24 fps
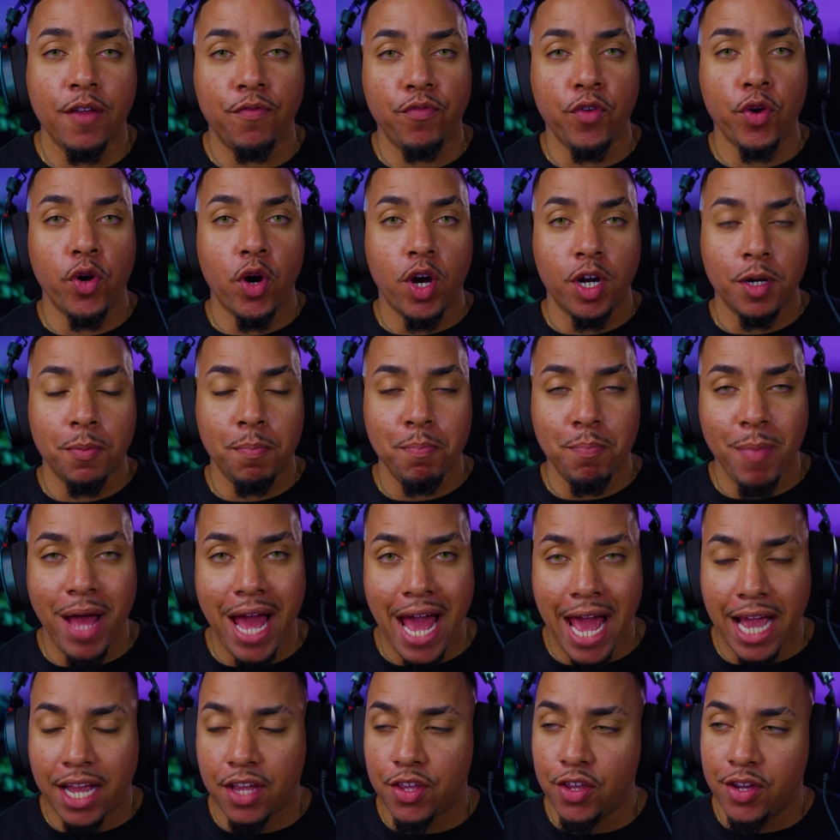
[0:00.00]
If you're on
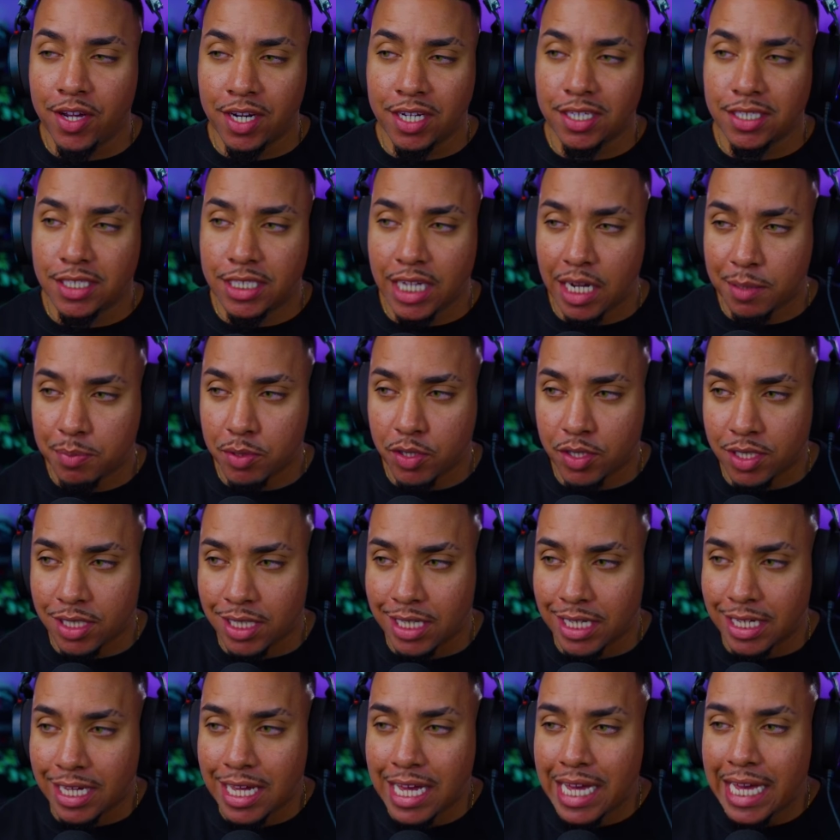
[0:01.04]
Mac, you're going to double
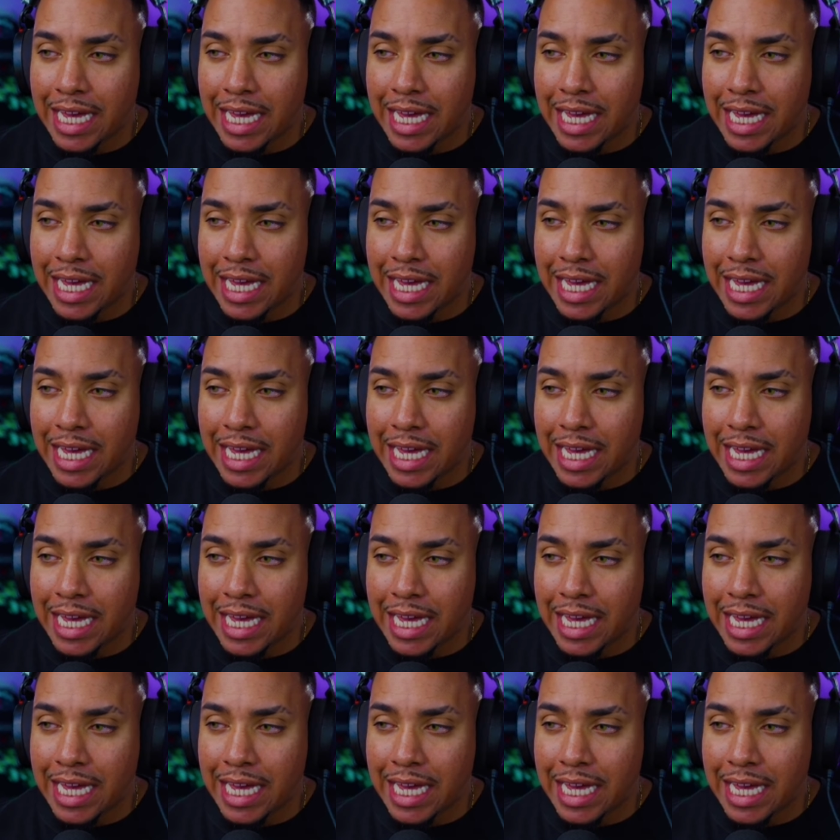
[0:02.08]
click